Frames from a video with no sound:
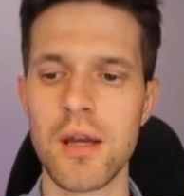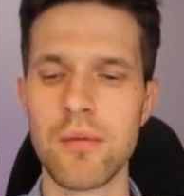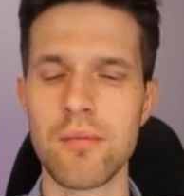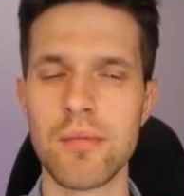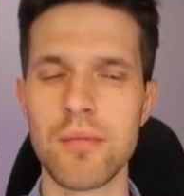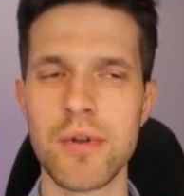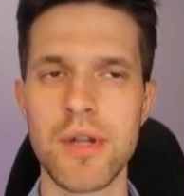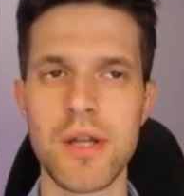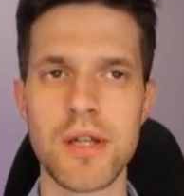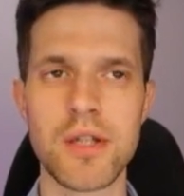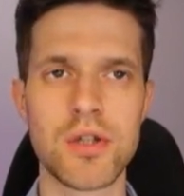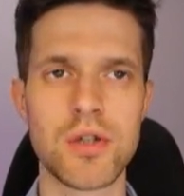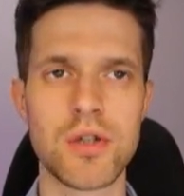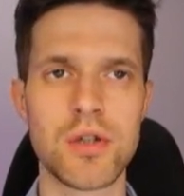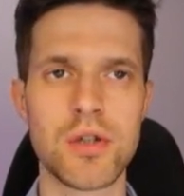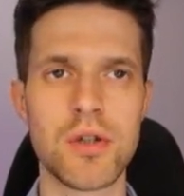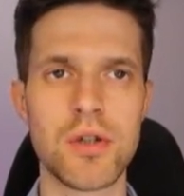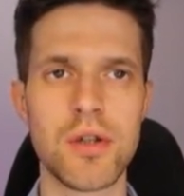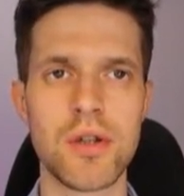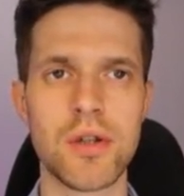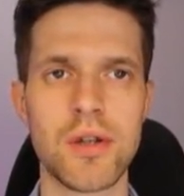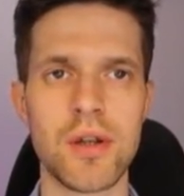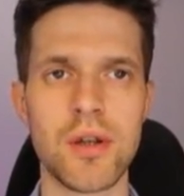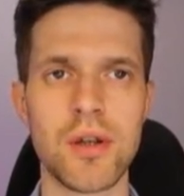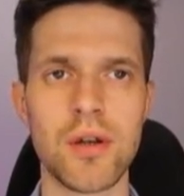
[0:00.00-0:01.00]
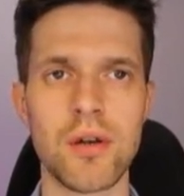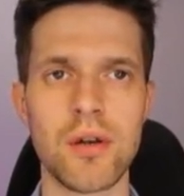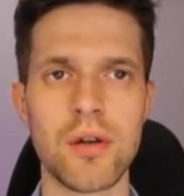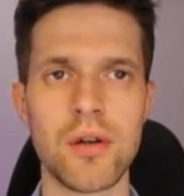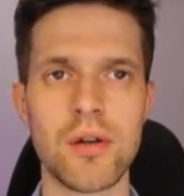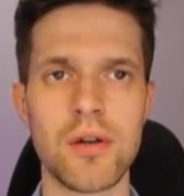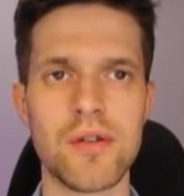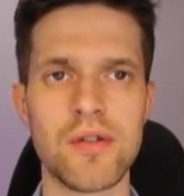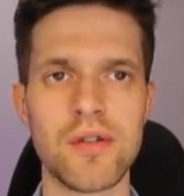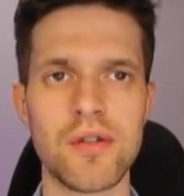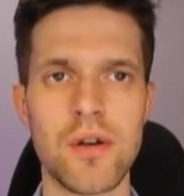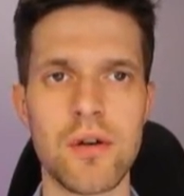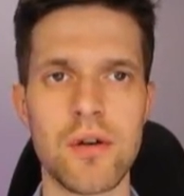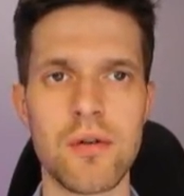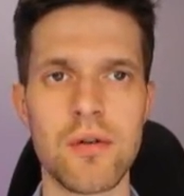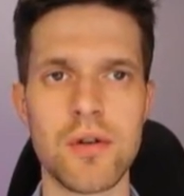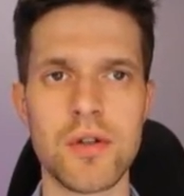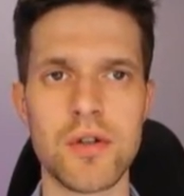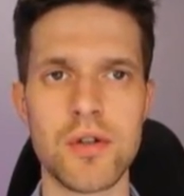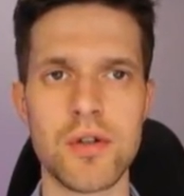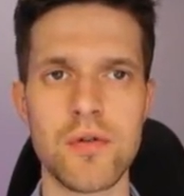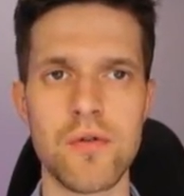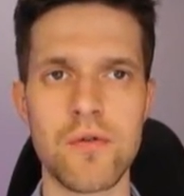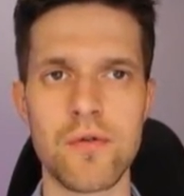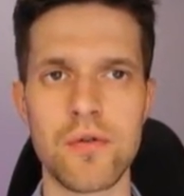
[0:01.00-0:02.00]
But that shouldn't
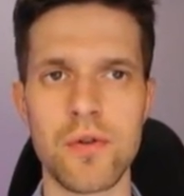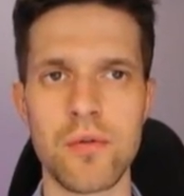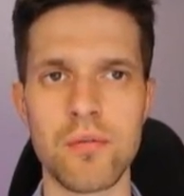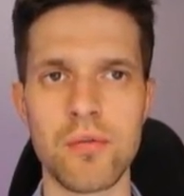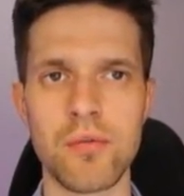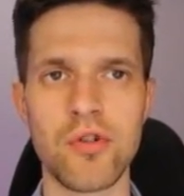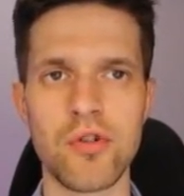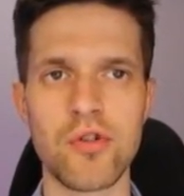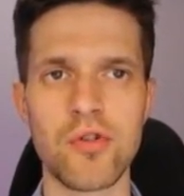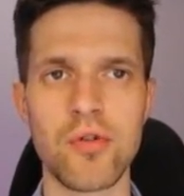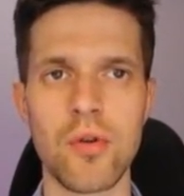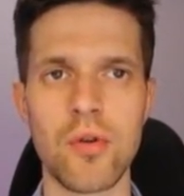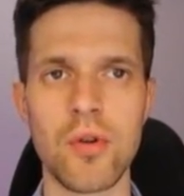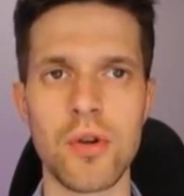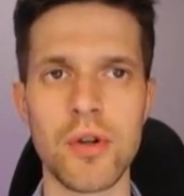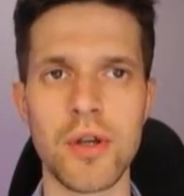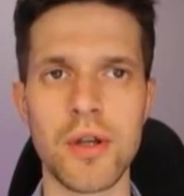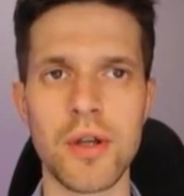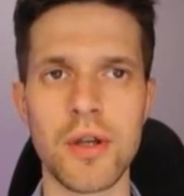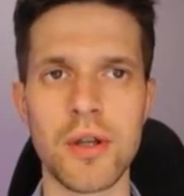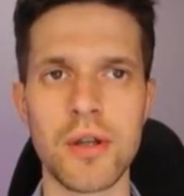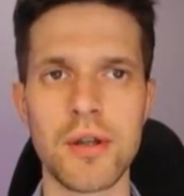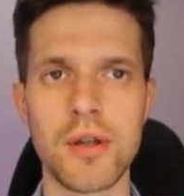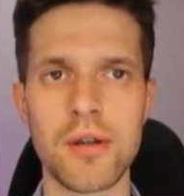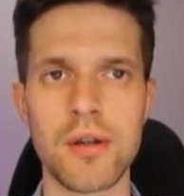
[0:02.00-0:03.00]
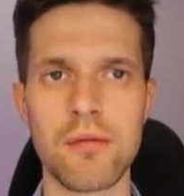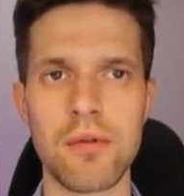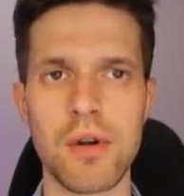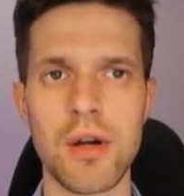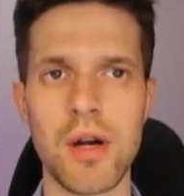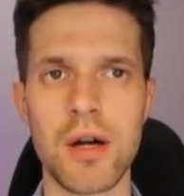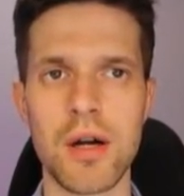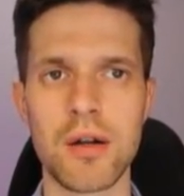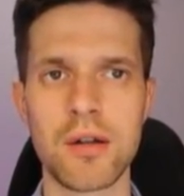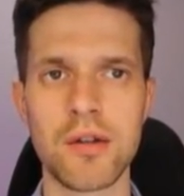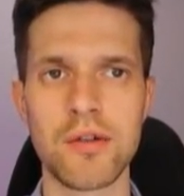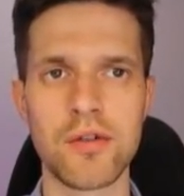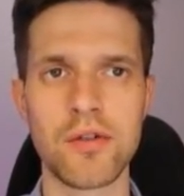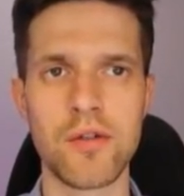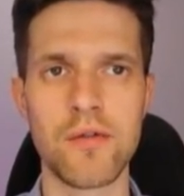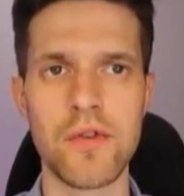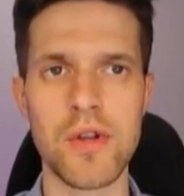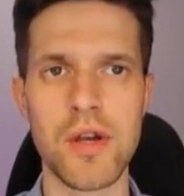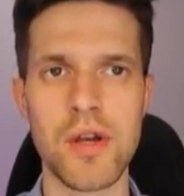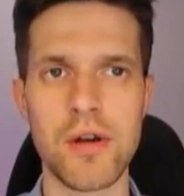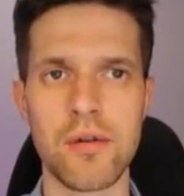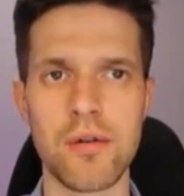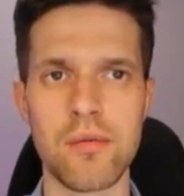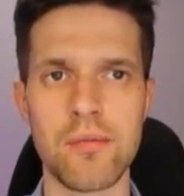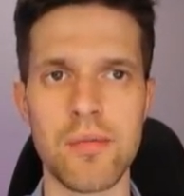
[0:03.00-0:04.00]
discourage you from installing it. Regardless of the
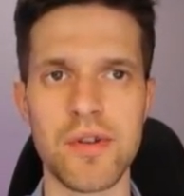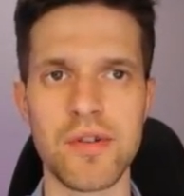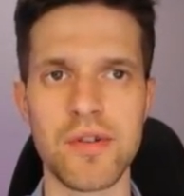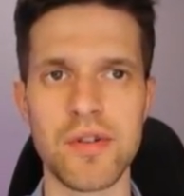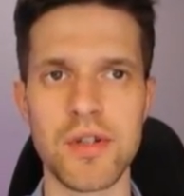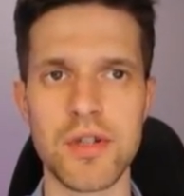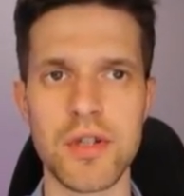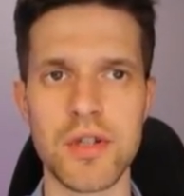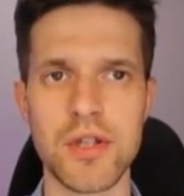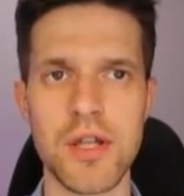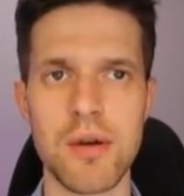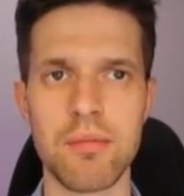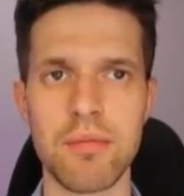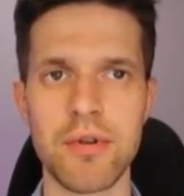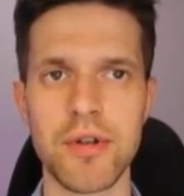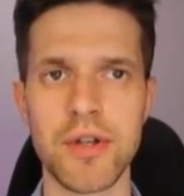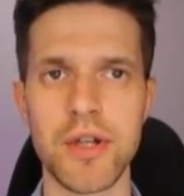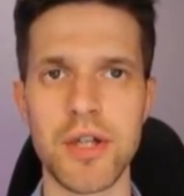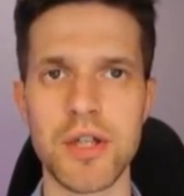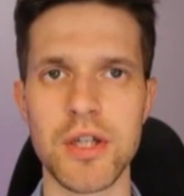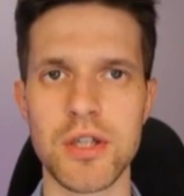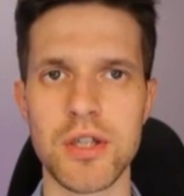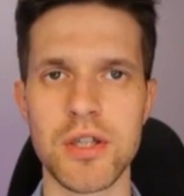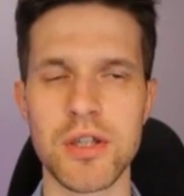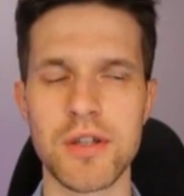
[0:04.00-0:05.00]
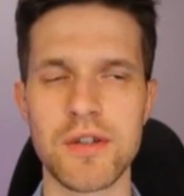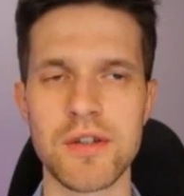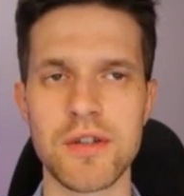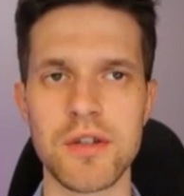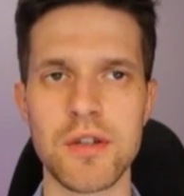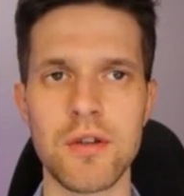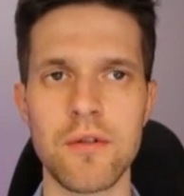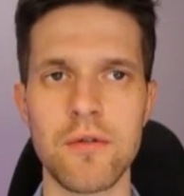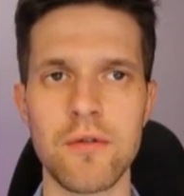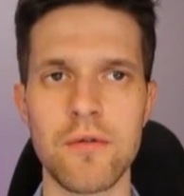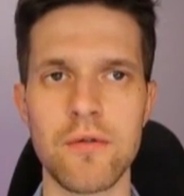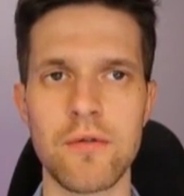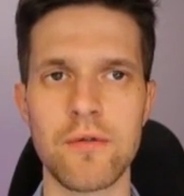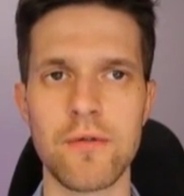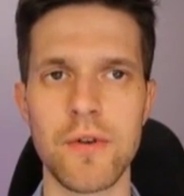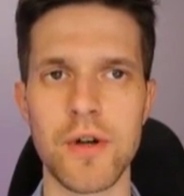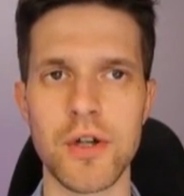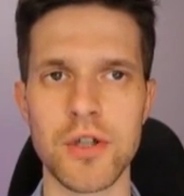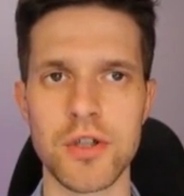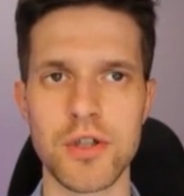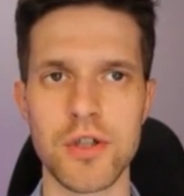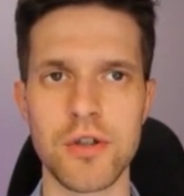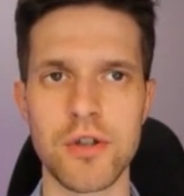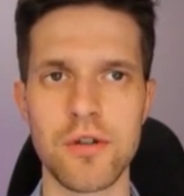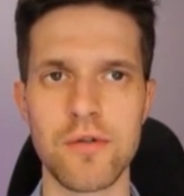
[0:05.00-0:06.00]
error message, the application still
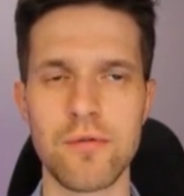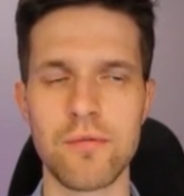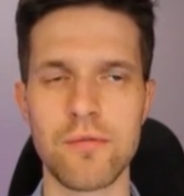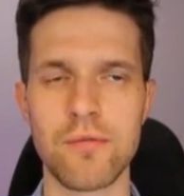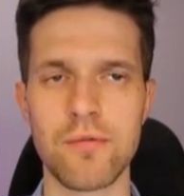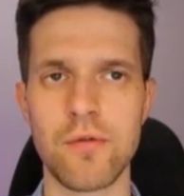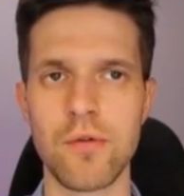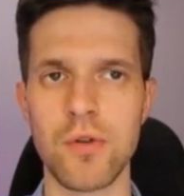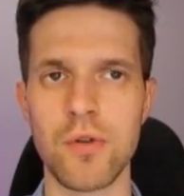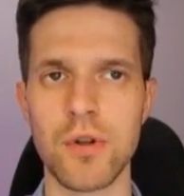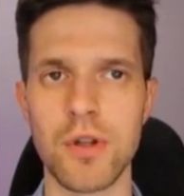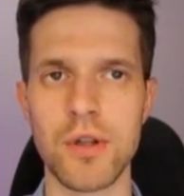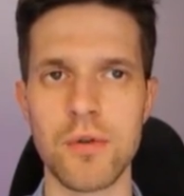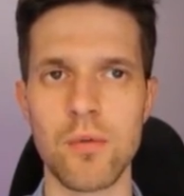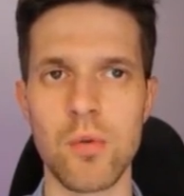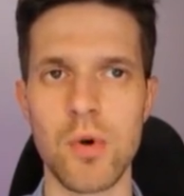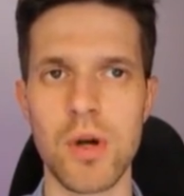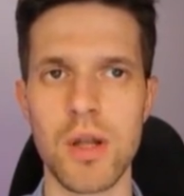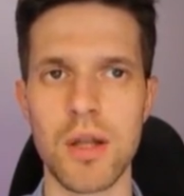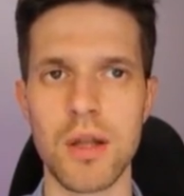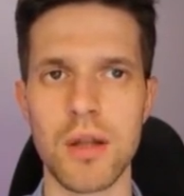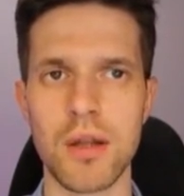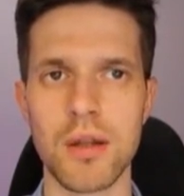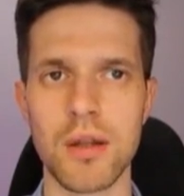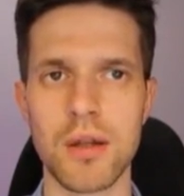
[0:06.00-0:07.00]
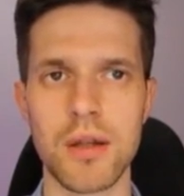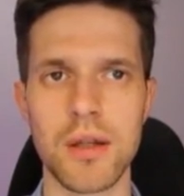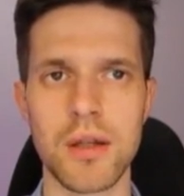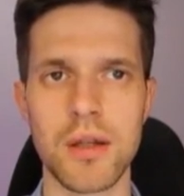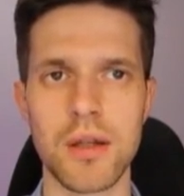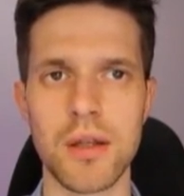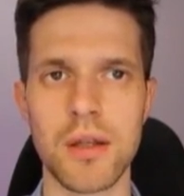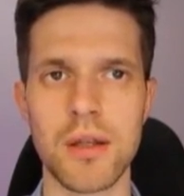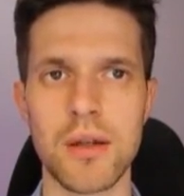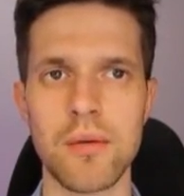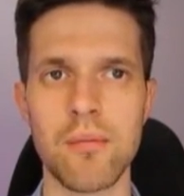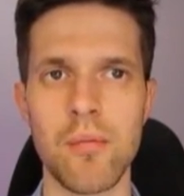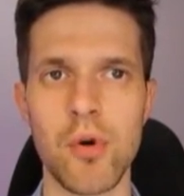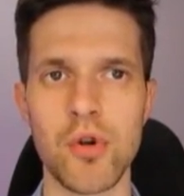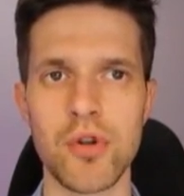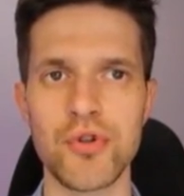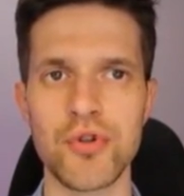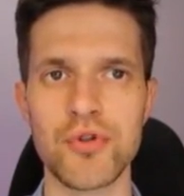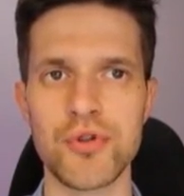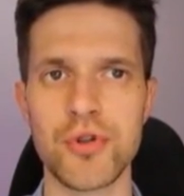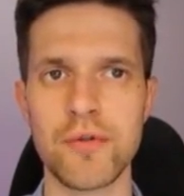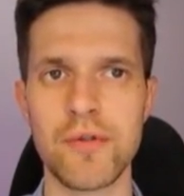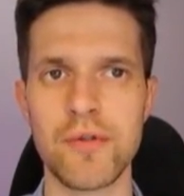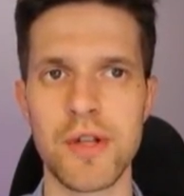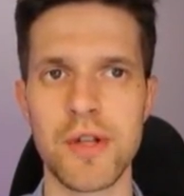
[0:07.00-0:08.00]
functions fully well in
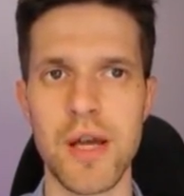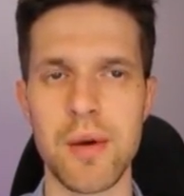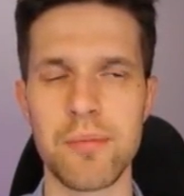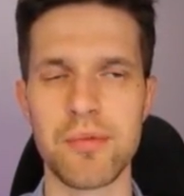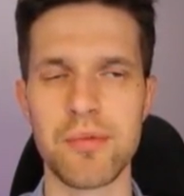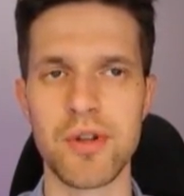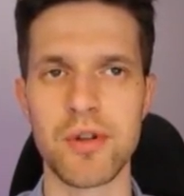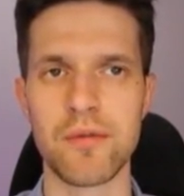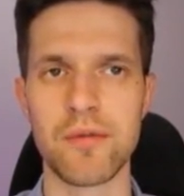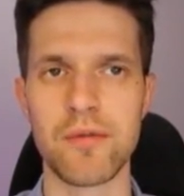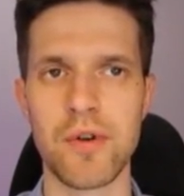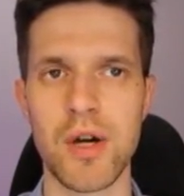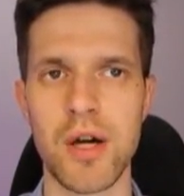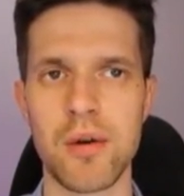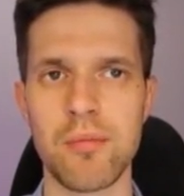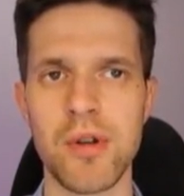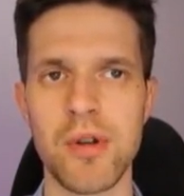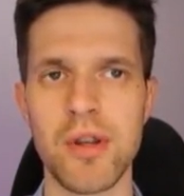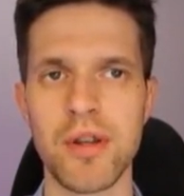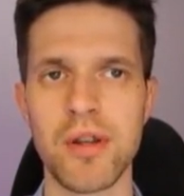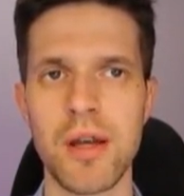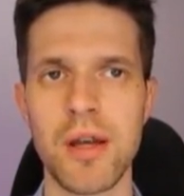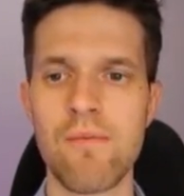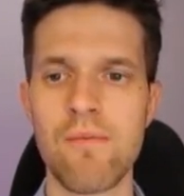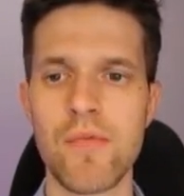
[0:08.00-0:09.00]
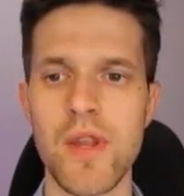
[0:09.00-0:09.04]
Model-DrivenApps environment.